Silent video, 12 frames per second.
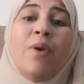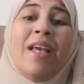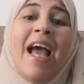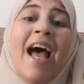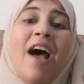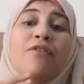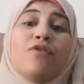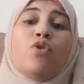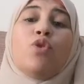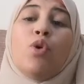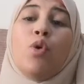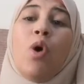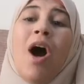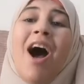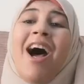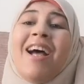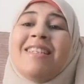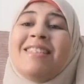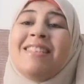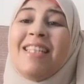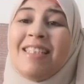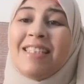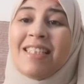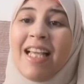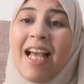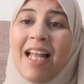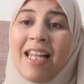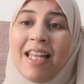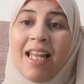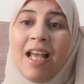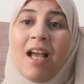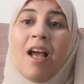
we have two identical